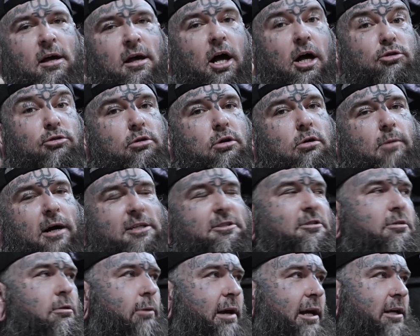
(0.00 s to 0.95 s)
I'll do it
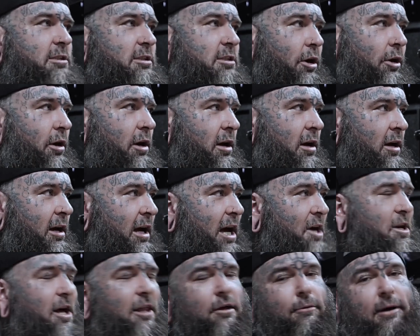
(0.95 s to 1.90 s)
once a week, so
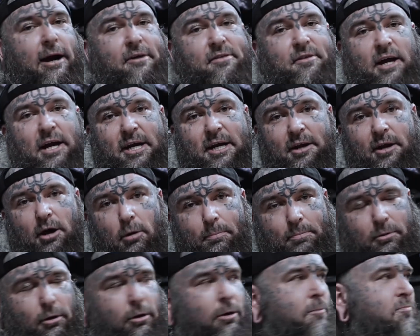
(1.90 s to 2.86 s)
another way that I can help
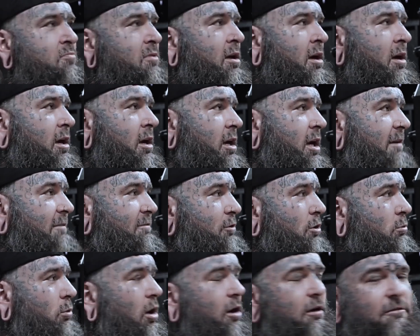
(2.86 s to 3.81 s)
you. If
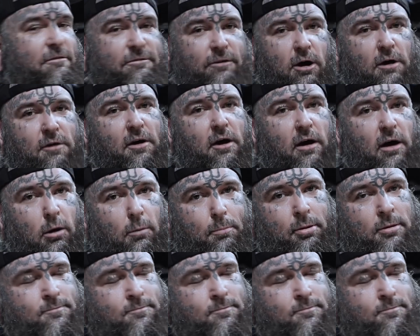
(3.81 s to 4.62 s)
you want further help,